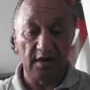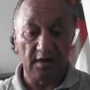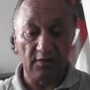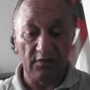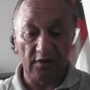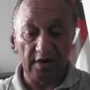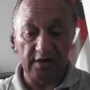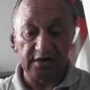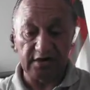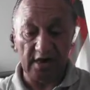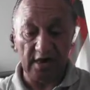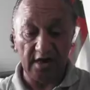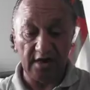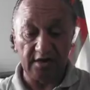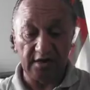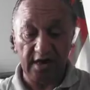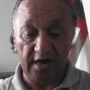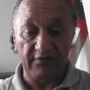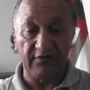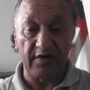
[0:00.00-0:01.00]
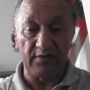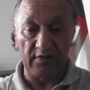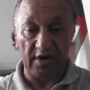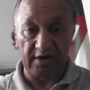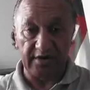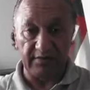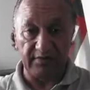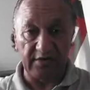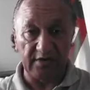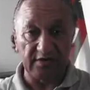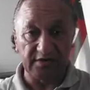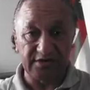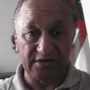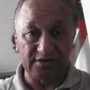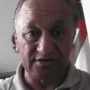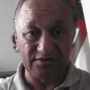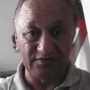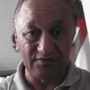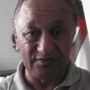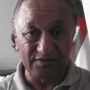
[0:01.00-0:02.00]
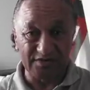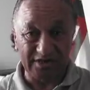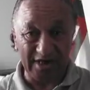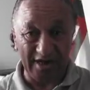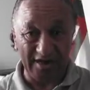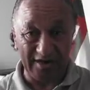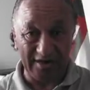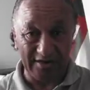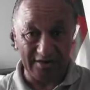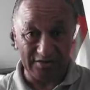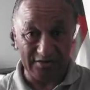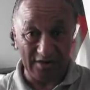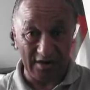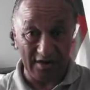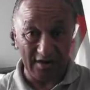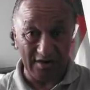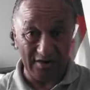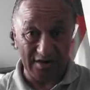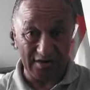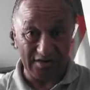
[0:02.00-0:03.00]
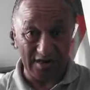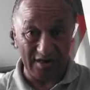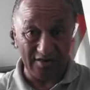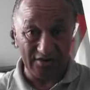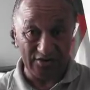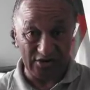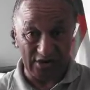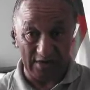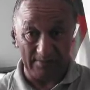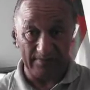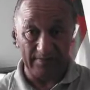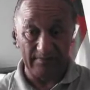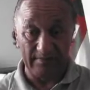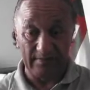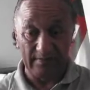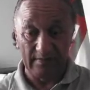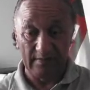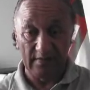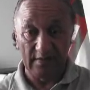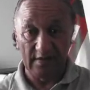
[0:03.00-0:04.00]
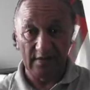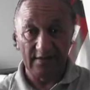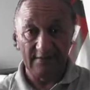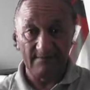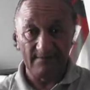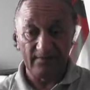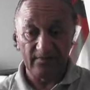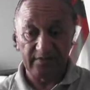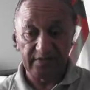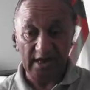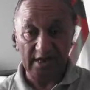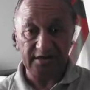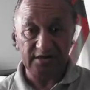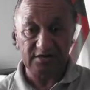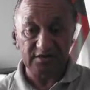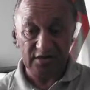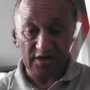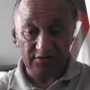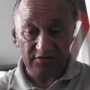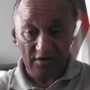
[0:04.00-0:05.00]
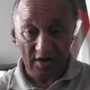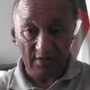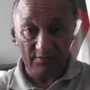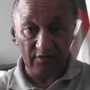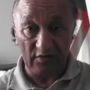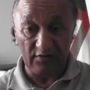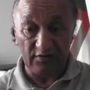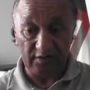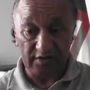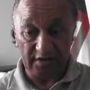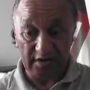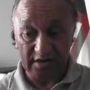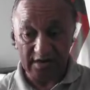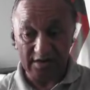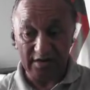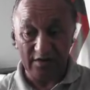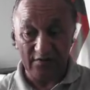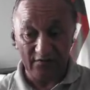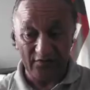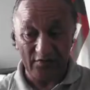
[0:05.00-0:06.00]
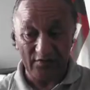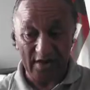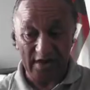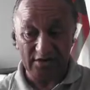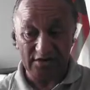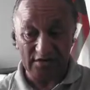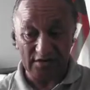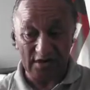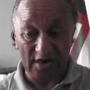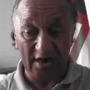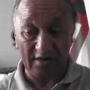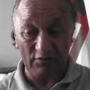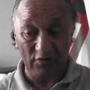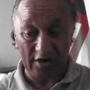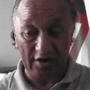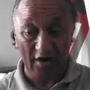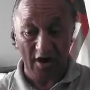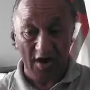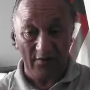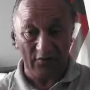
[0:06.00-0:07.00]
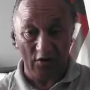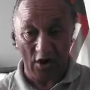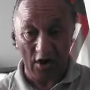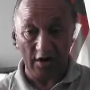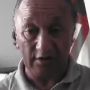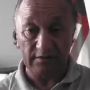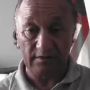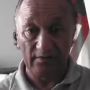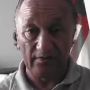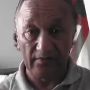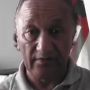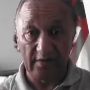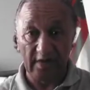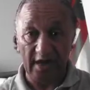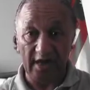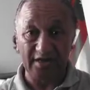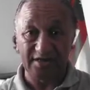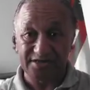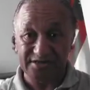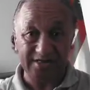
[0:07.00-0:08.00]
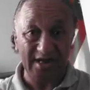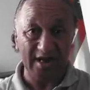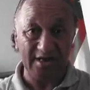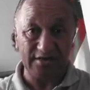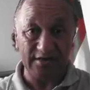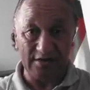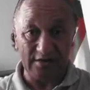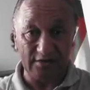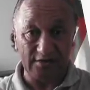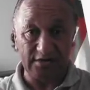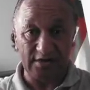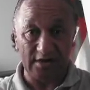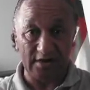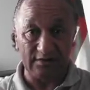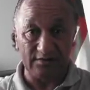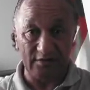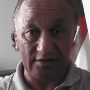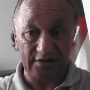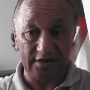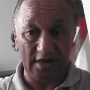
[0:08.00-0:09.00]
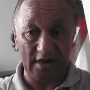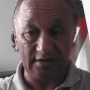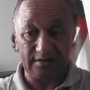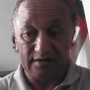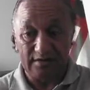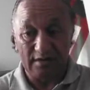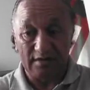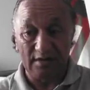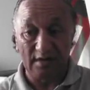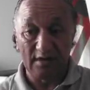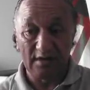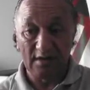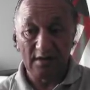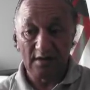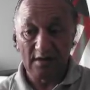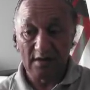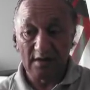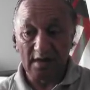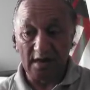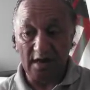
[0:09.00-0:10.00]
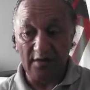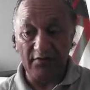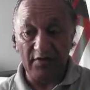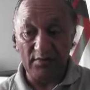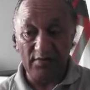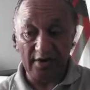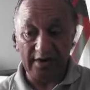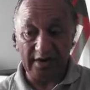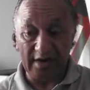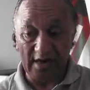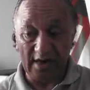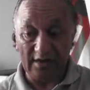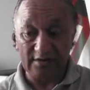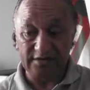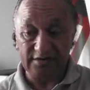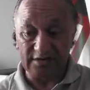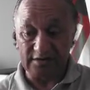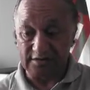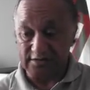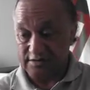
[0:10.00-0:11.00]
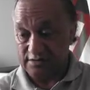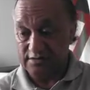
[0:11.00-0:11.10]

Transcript: Waitaha and everybody, because he's sailing on his own ship. That's the trouble, when you get information like what I've got and start using it without everybody else's